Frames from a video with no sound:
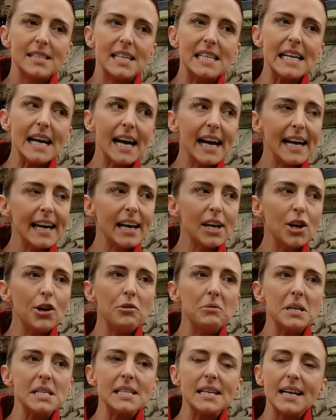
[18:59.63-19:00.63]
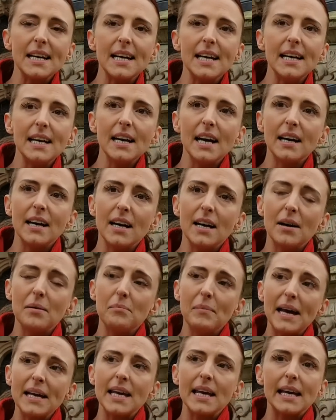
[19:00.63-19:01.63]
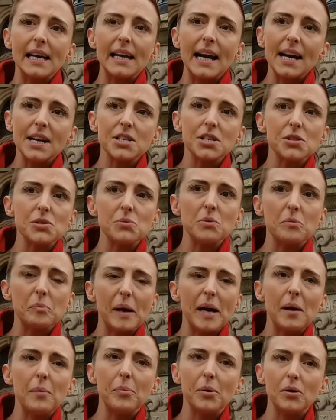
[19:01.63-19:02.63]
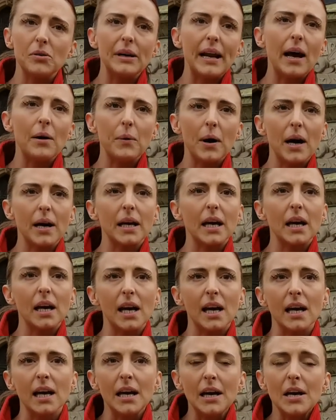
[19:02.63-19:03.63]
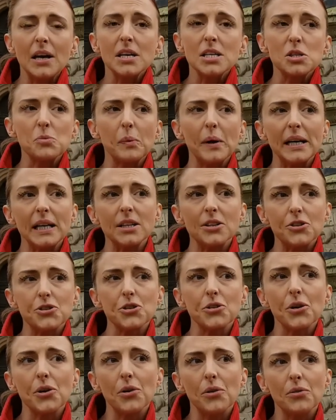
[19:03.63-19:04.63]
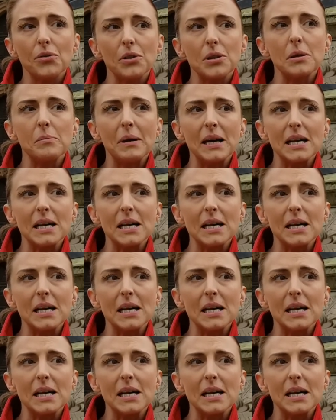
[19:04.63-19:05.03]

Today, unity, making connections with people, networking, spreading the truth, the